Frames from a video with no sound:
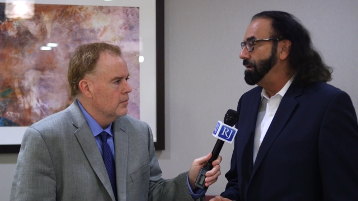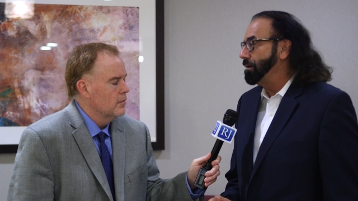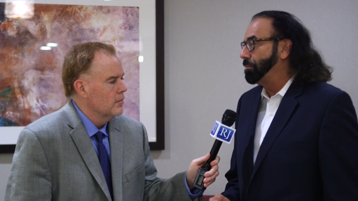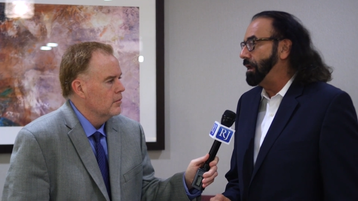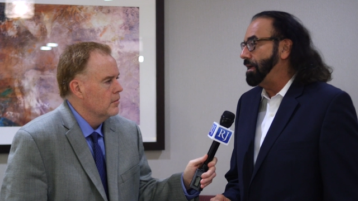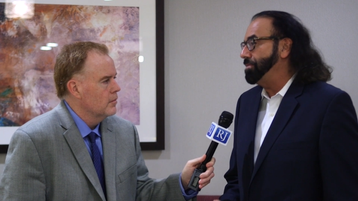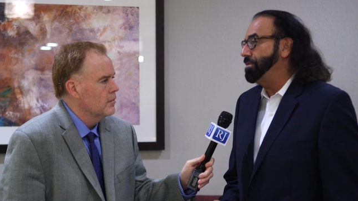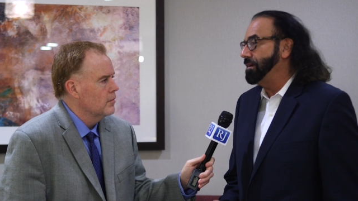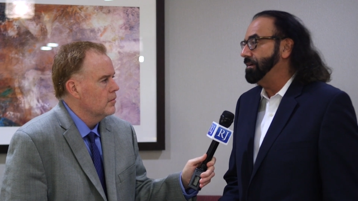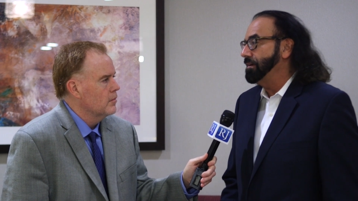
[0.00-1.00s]
Speaker 1: here. But I
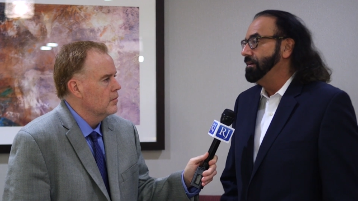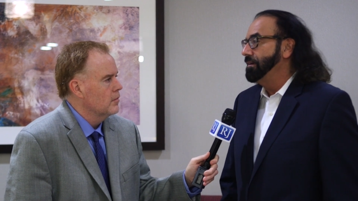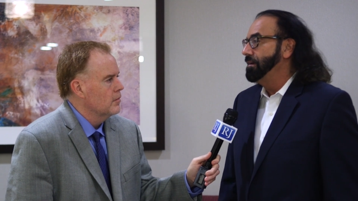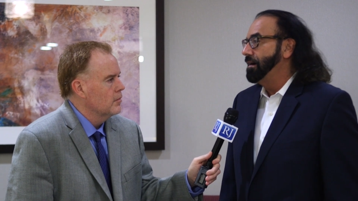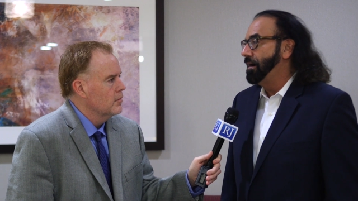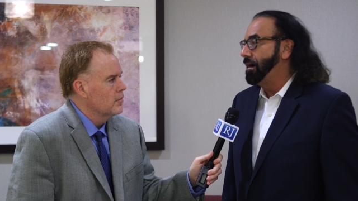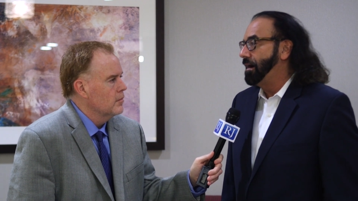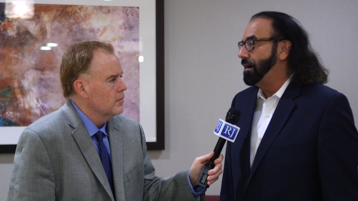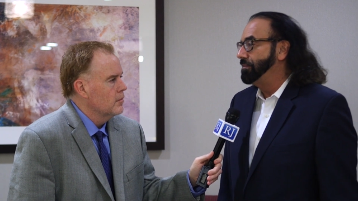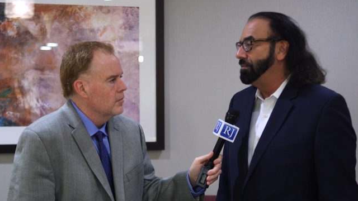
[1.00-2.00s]
think
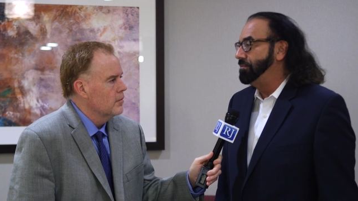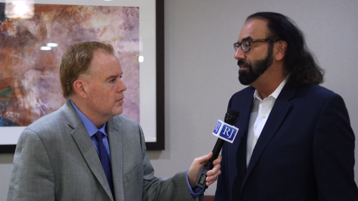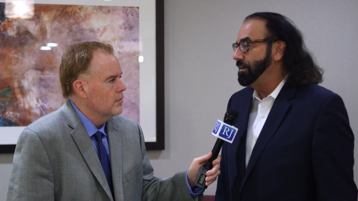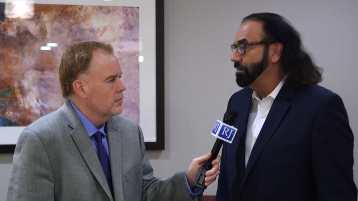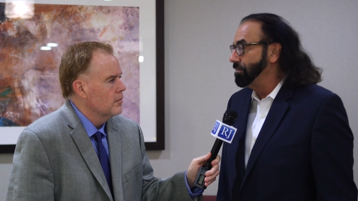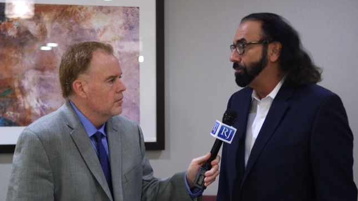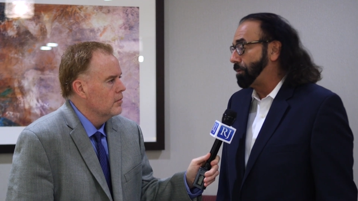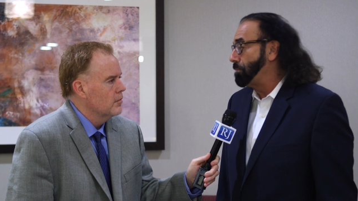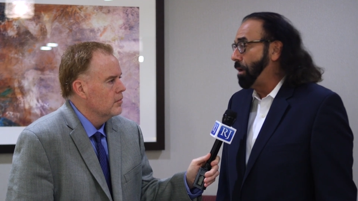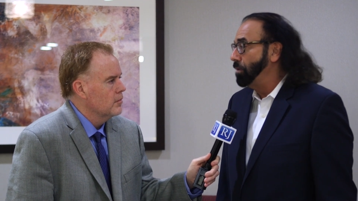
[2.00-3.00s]
uh, the deal, the
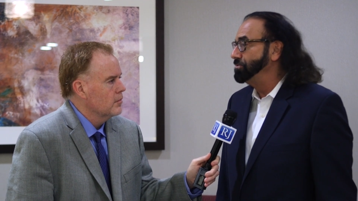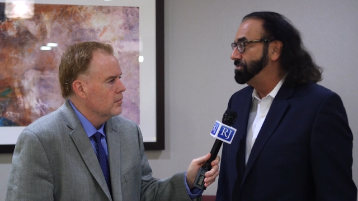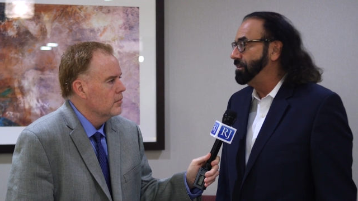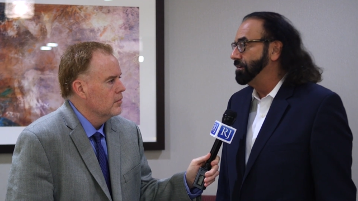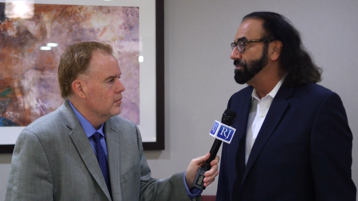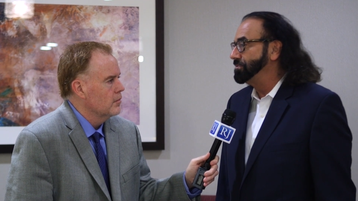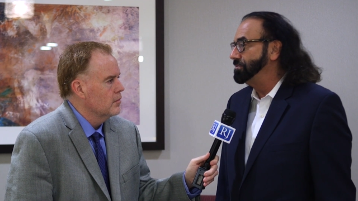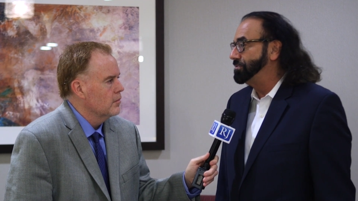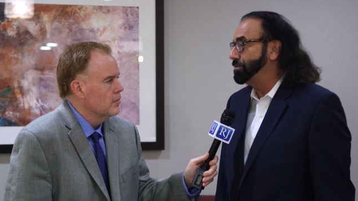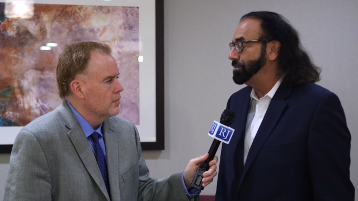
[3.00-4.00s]
proposed deal, is
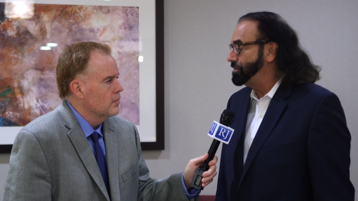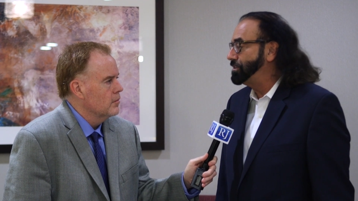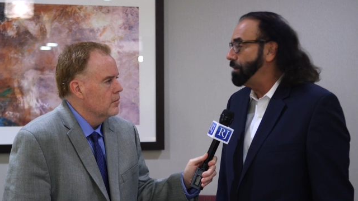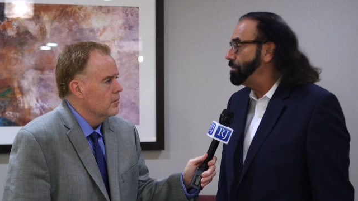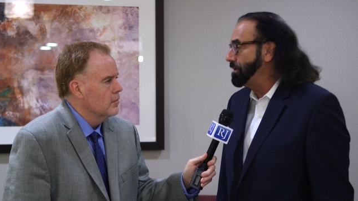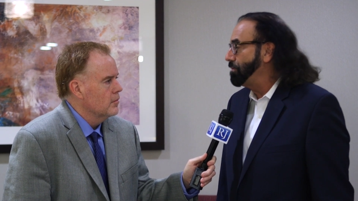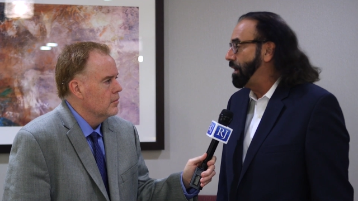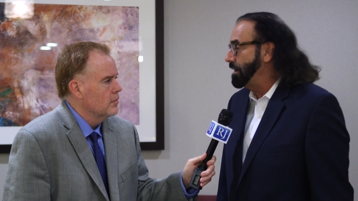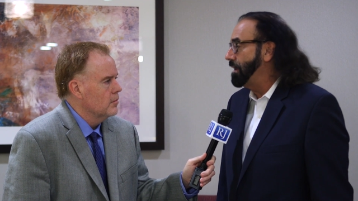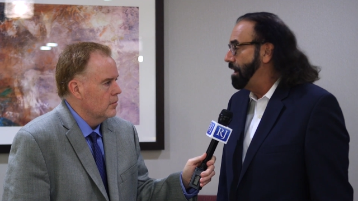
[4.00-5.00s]
in serious jeopardy
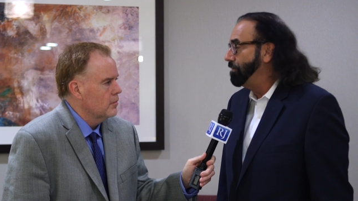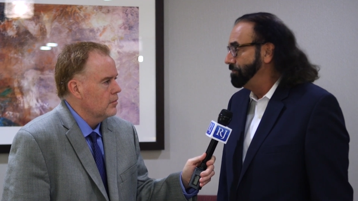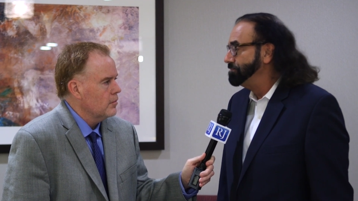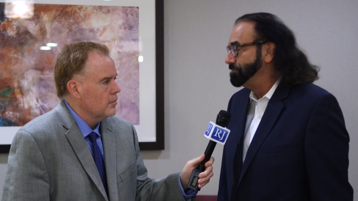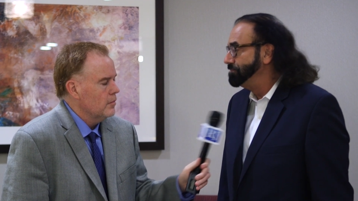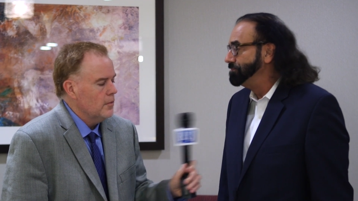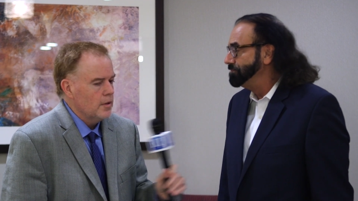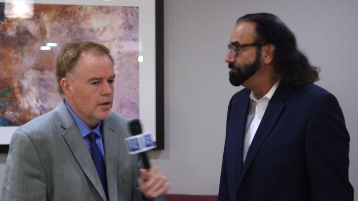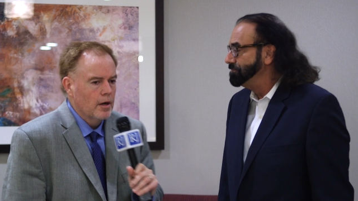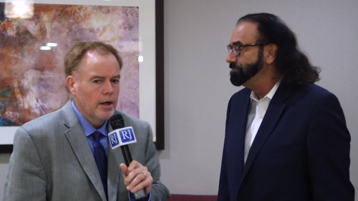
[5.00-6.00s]
right now.
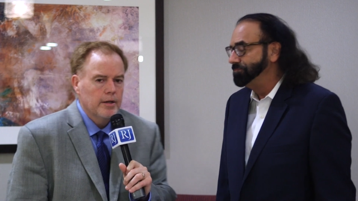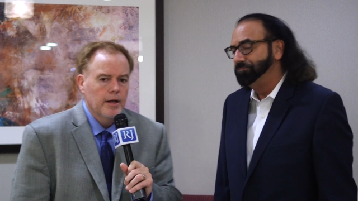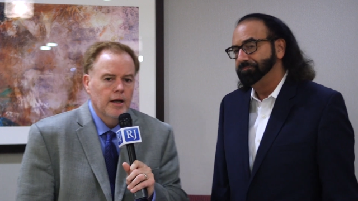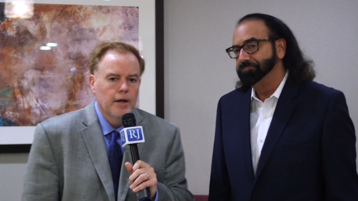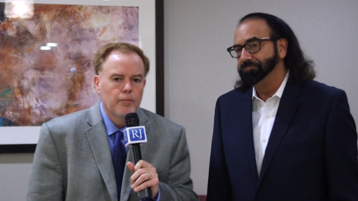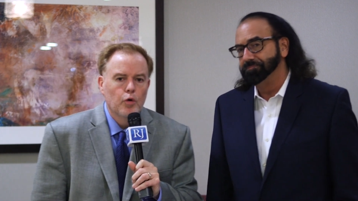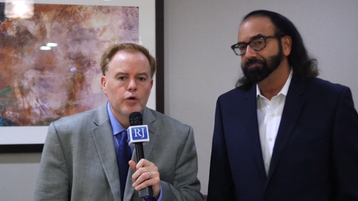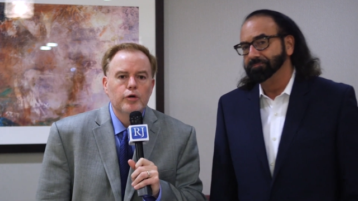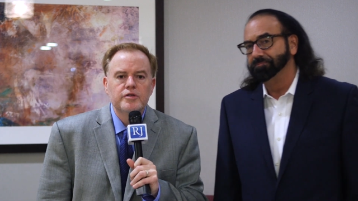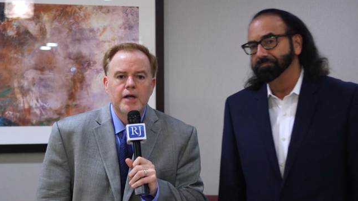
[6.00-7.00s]
Speaker 2: All right. Uh,
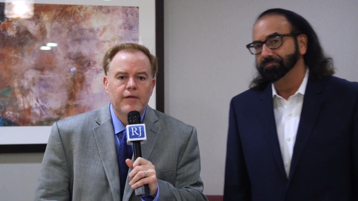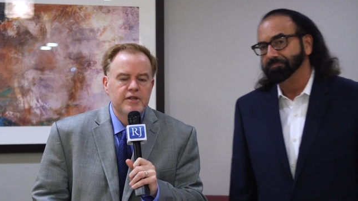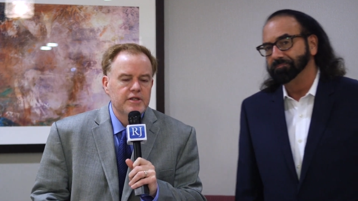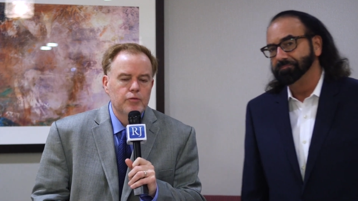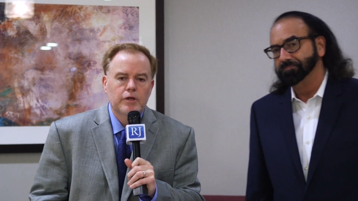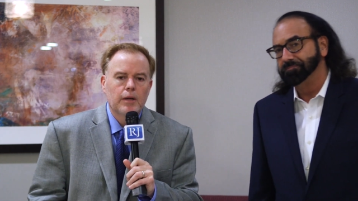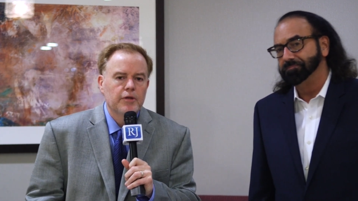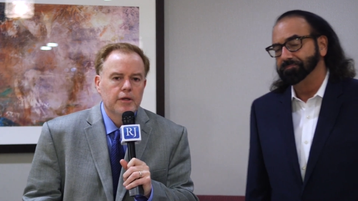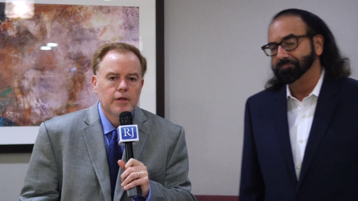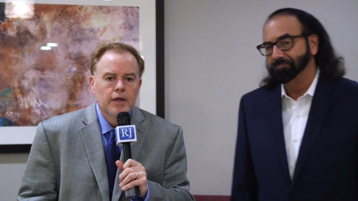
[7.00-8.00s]
more news obviously will
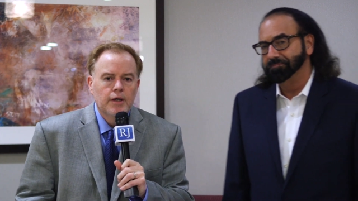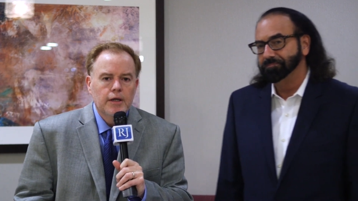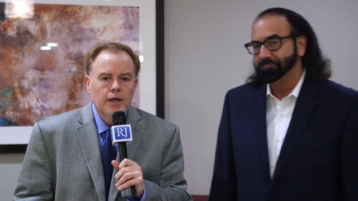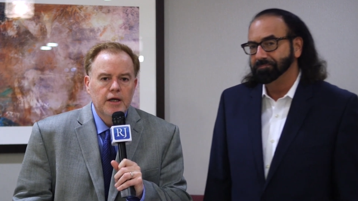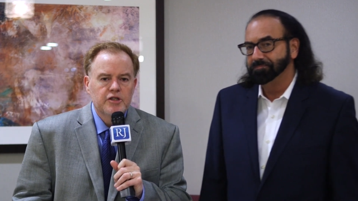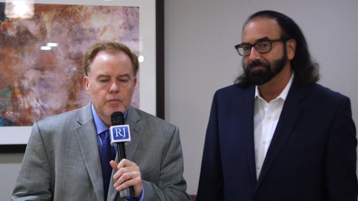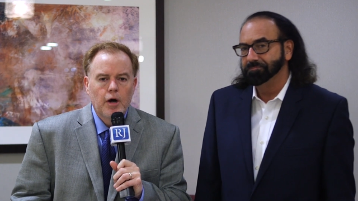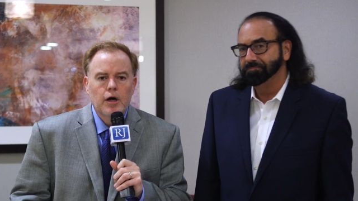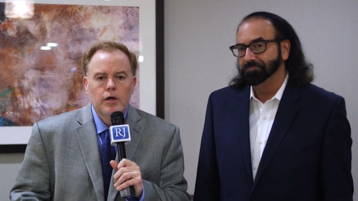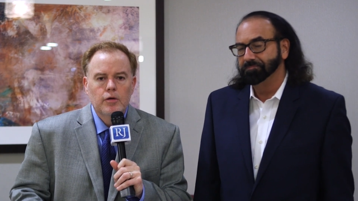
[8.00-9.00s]
come in the uh,
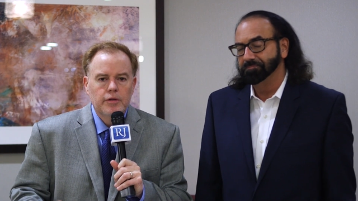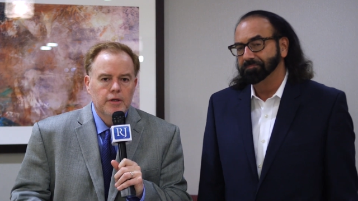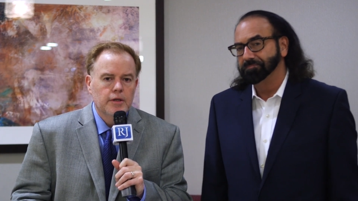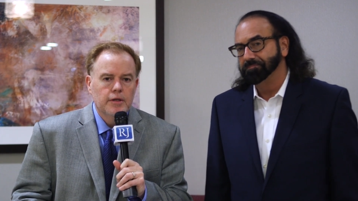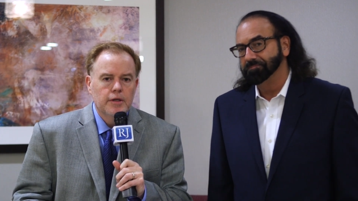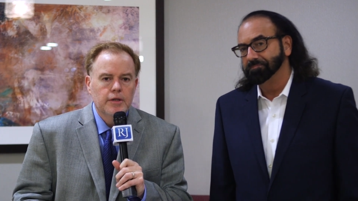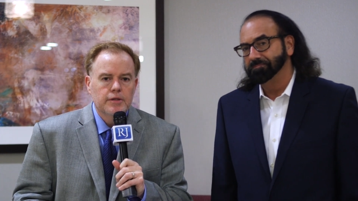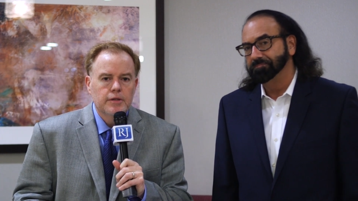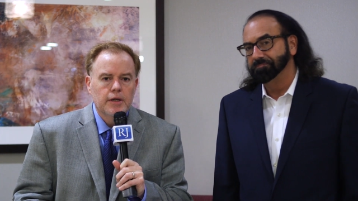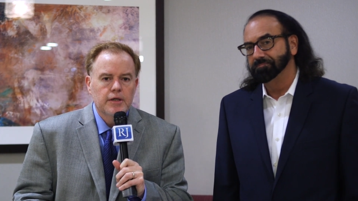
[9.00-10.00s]
tomorrow and the, in
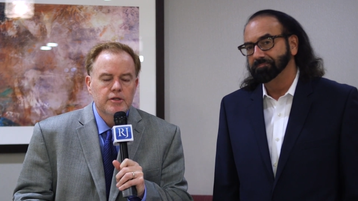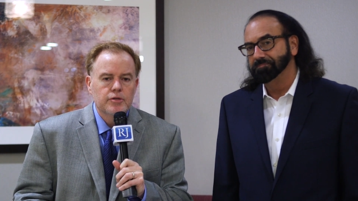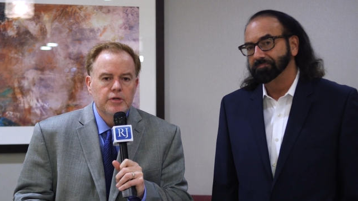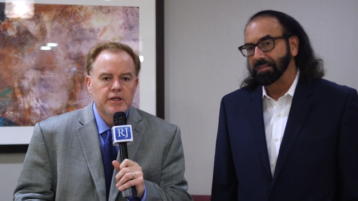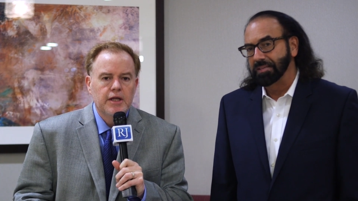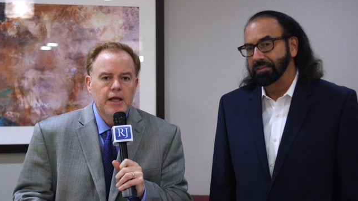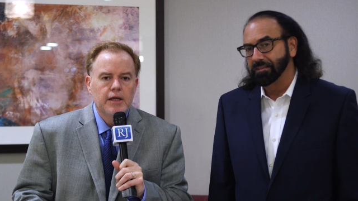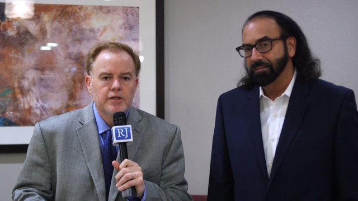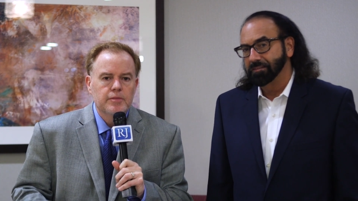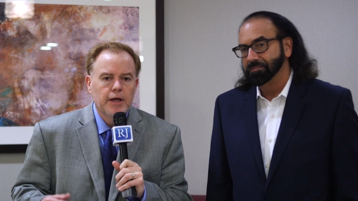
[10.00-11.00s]
the uh, ensuing
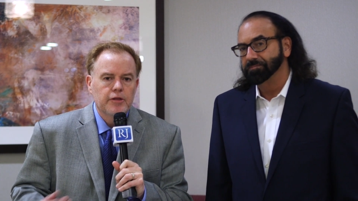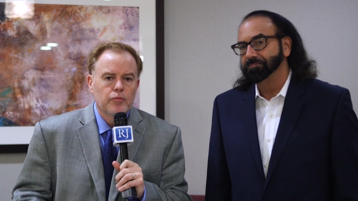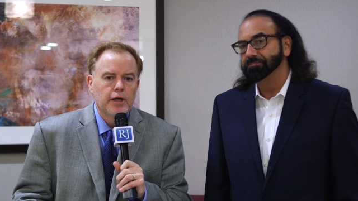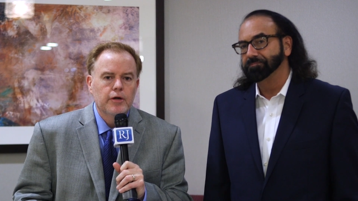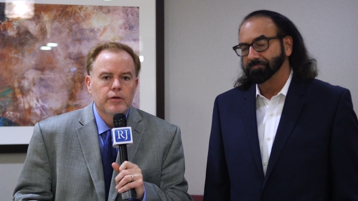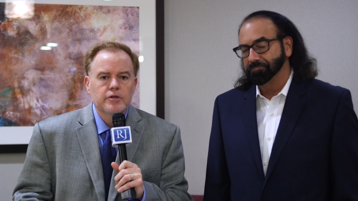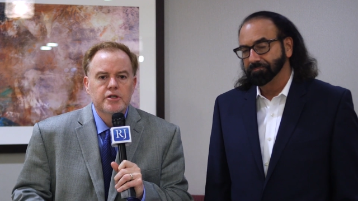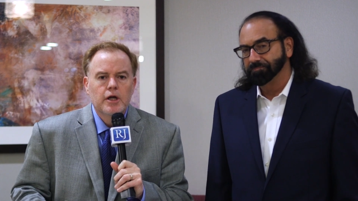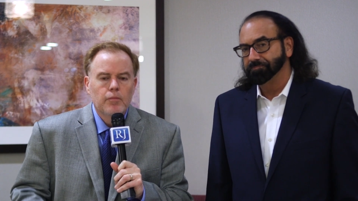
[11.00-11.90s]
days about the Raiders,